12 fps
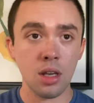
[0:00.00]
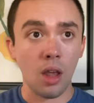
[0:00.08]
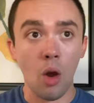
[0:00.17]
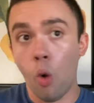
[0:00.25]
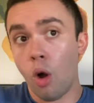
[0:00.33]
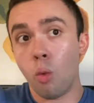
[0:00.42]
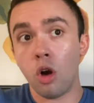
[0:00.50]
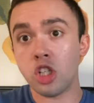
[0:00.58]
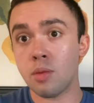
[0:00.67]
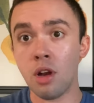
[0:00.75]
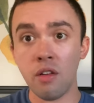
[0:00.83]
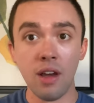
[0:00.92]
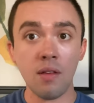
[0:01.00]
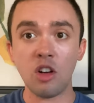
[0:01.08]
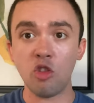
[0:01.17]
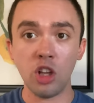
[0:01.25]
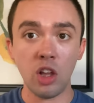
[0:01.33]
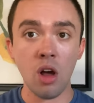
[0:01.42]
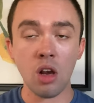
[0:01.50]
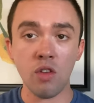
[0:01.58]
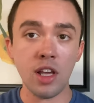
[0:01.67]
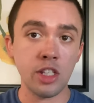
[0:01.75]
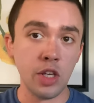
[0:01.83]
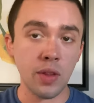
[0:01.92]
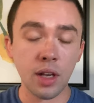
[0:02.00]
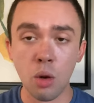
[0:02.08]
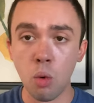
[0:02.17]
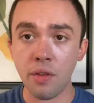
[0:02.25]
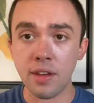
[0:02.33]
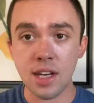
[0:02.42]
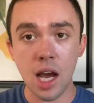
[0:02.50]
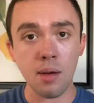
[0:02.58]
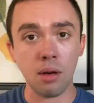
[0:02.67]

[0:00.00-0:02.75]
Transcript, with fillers: Or what are some of your favorite really long reads that you think are worth the time?